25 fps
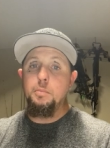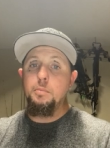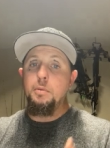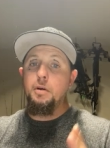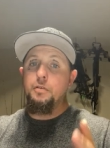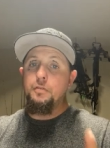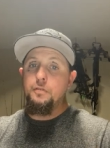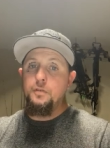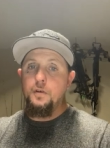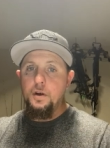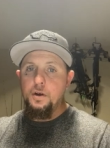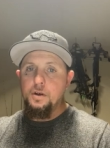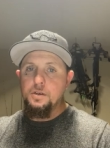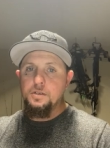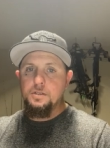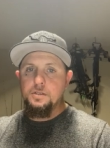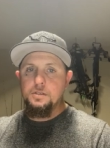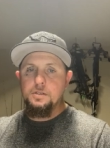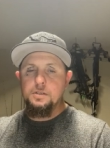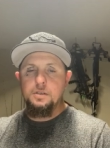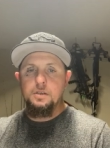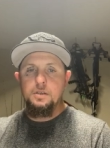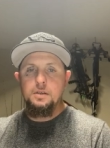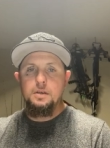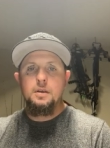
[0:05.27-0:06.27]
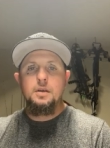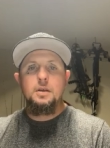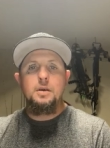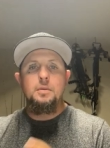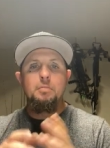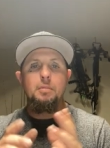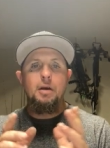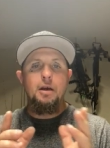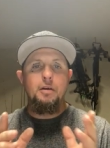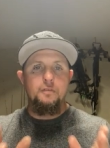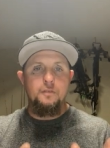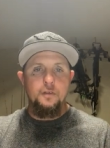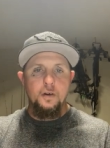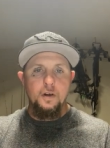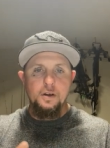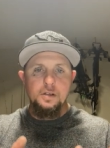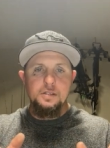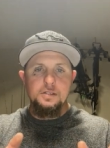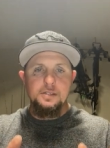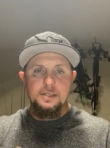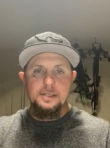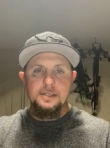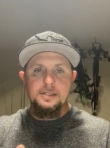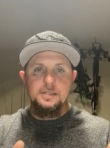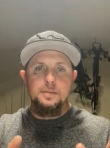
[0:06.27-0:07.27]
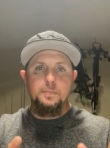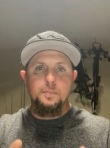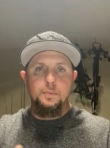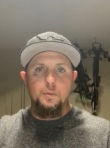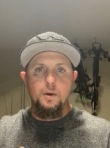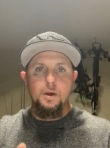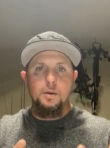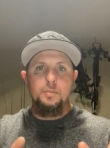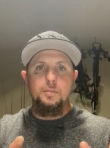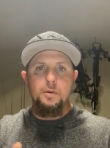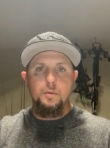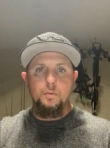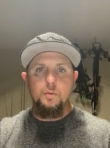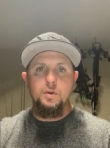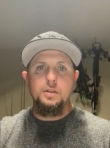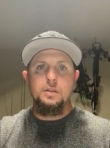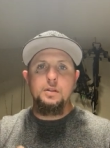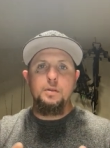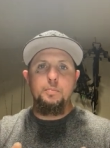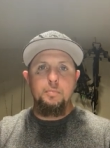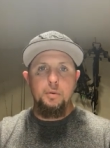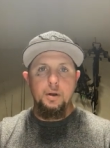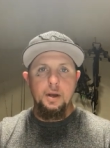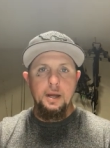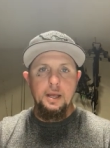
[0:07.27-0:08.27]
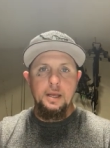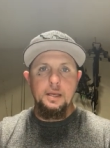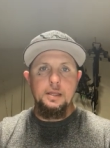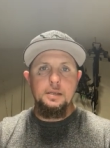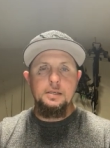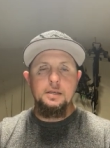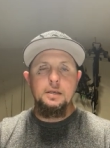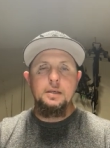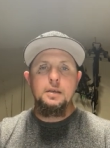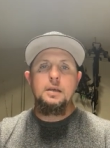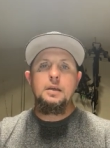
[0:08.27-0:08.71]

But first, my first disappointment with the brand.